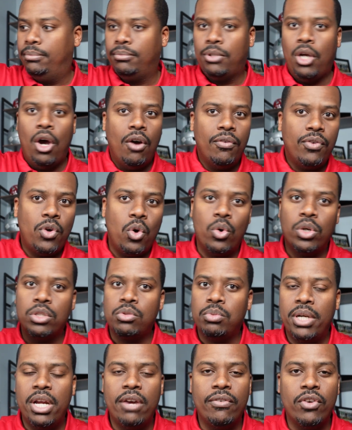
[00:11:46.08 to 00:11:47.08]
golf
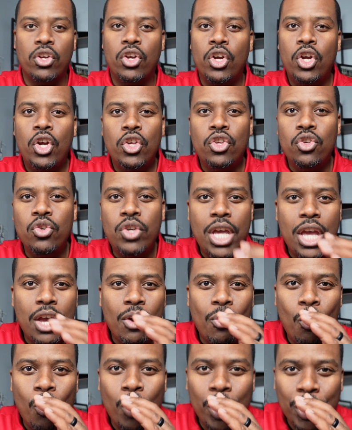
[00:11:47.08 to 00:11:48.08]
course, whatever. You
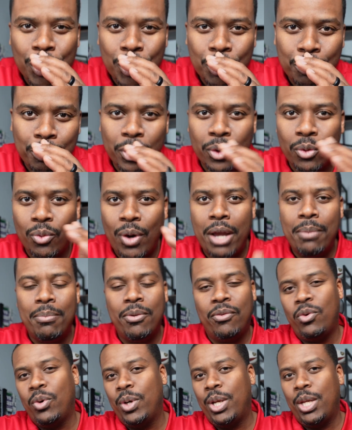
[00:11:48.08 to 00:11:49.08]
can't whisper right
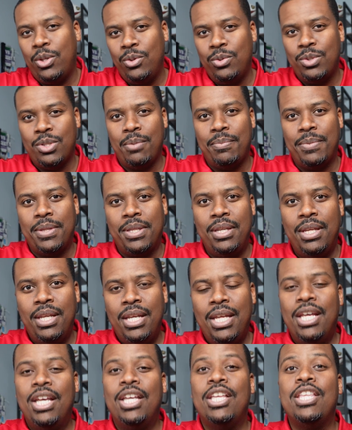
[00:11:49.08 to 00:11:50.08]
before they do something.
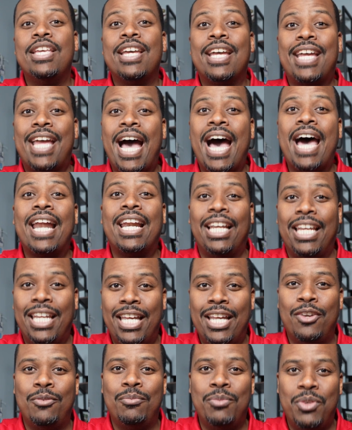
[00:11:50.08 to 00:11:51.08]
You gotta
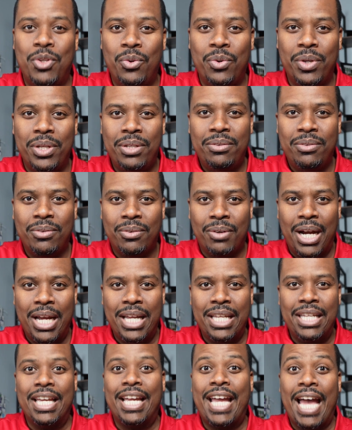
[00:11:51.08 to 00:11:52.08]
let them do it,
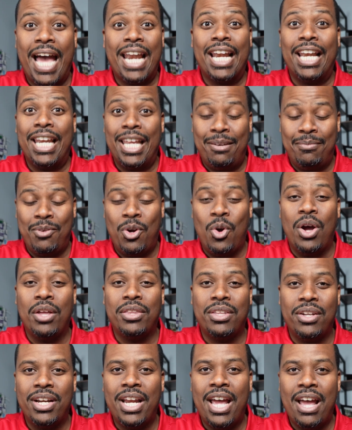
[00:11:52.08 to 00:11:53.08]
right? You gotta let them go
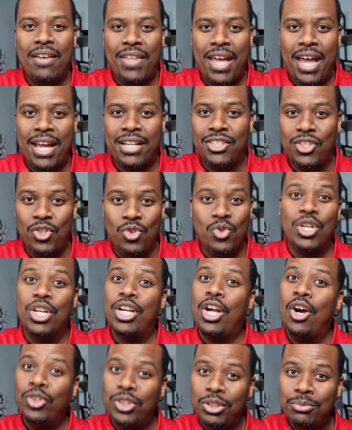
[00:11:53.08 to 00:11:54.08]
out there and have the action. You
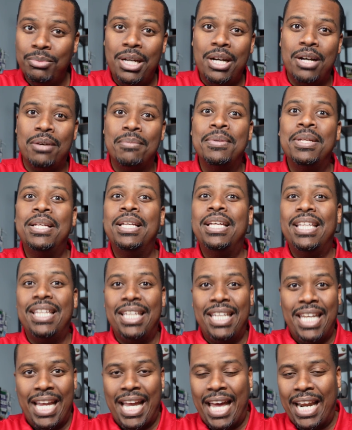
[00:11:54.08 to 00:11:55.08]
can coach them up,
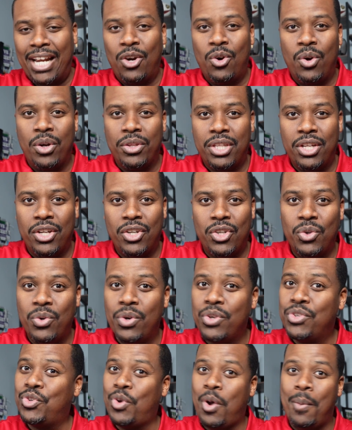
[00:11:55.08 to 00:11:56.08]
then they gotta go out there and
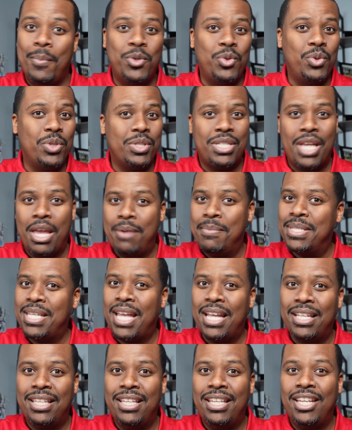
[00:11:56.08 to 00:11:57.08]
do it. So I'm gonna do the same
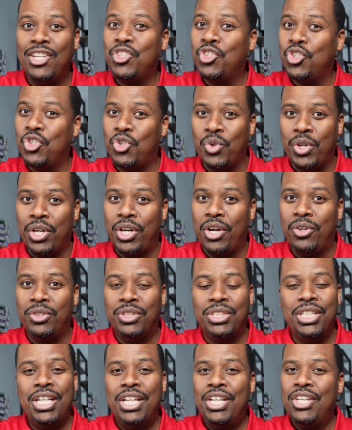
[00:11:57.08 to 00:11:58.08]
exact thing that you're doing,
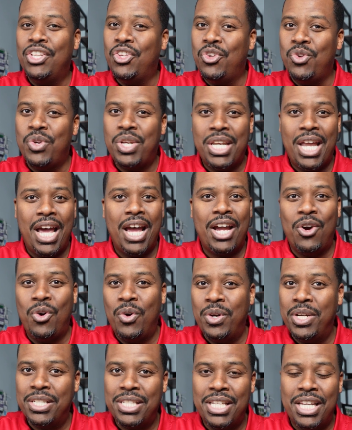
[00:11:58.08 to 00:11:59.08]
coach. You cannot
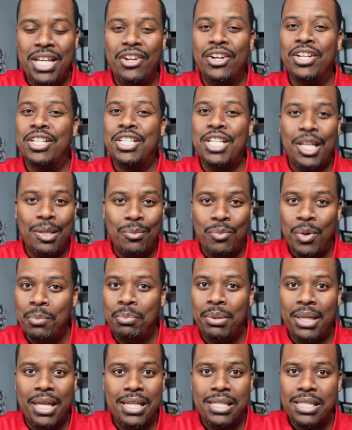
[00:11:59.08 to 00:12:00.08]
go in his ear and tell him
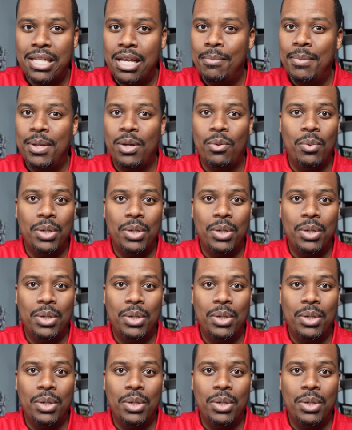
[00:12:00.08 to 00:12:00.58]
what play's coming and